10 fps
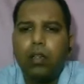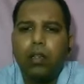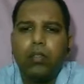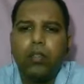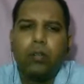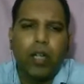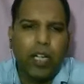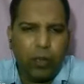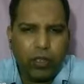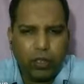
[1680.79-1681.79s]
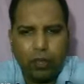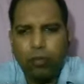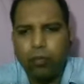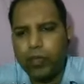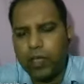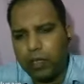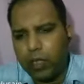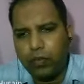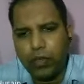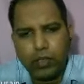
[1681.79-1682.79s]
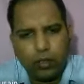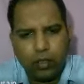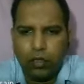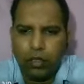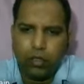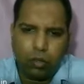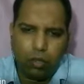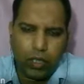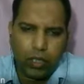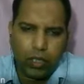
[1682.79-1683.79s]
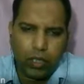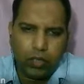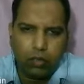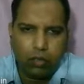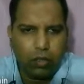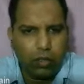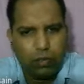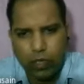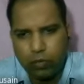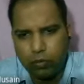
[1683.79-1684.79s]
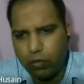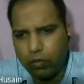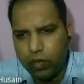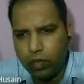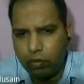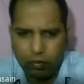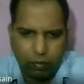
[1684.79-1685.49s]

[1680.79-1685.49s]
There might be some differences in the installation or in the placement of the equipment.